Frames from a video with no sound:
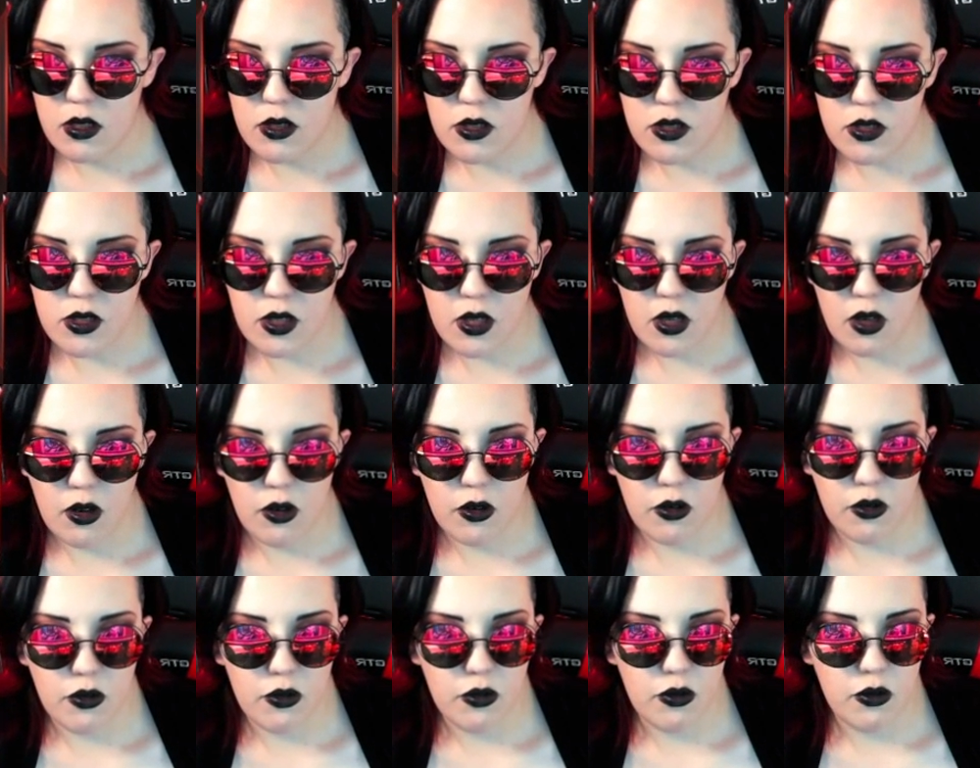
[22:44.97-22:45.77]

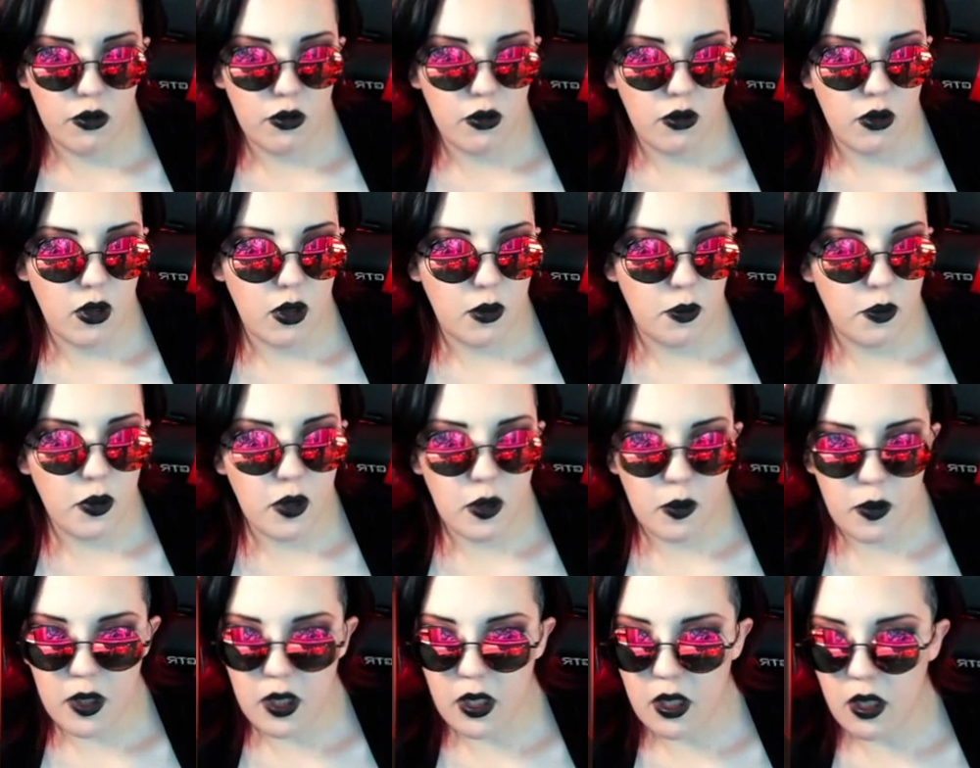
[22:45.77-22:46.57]
So
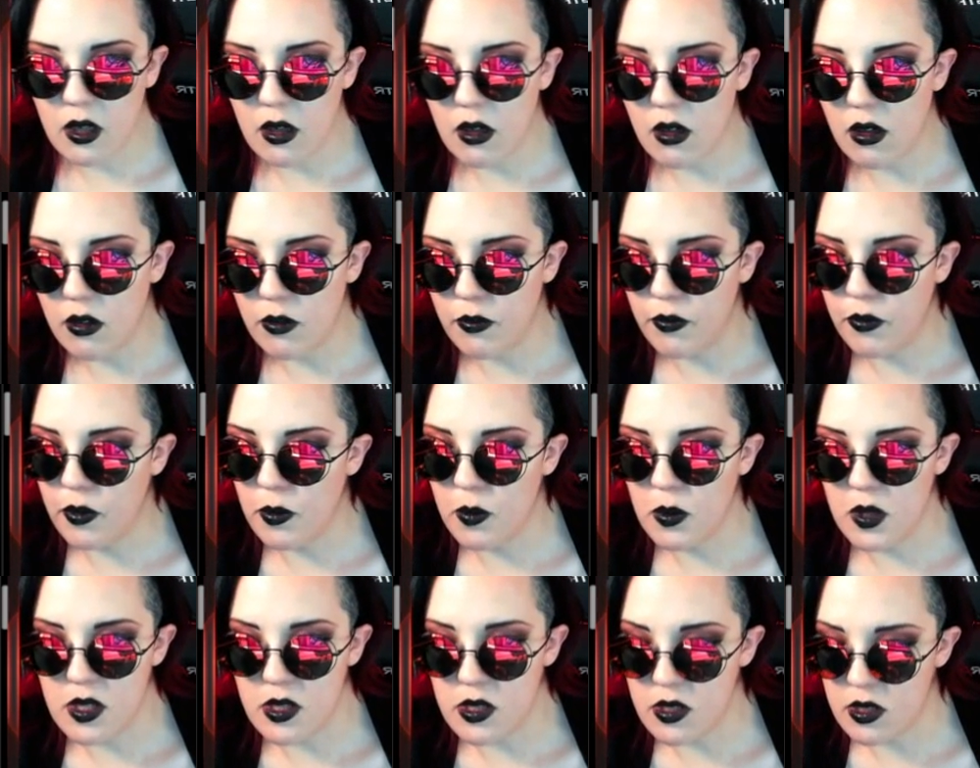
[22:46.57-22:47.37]
put them in here
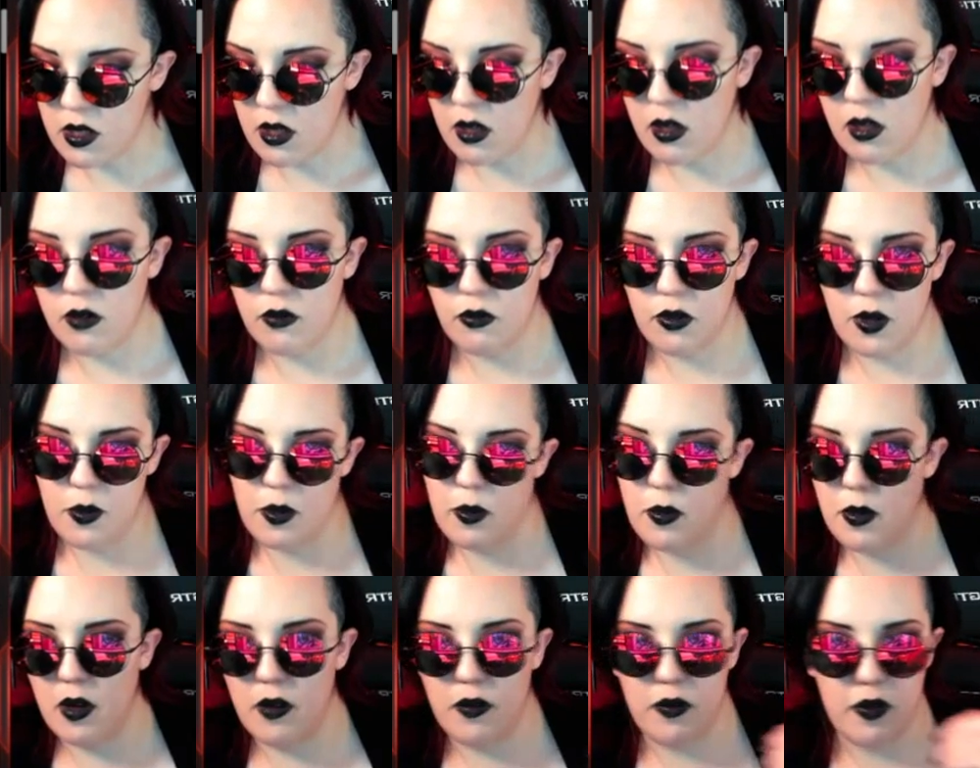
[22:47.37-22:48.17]
from the start,
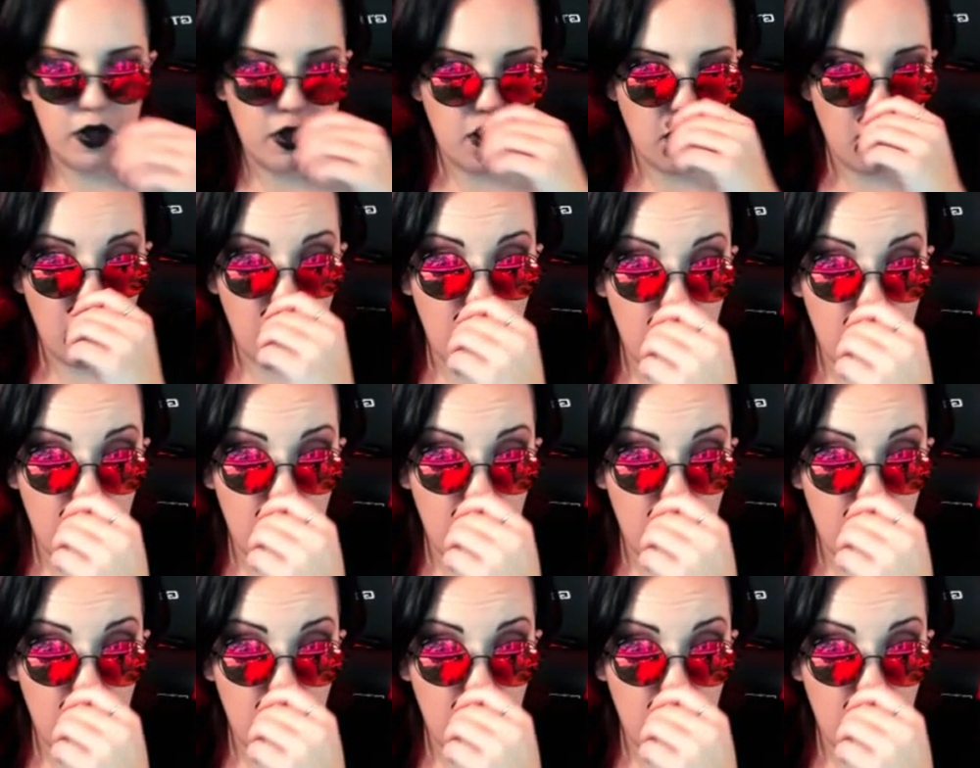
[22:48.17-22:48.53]
rip them off the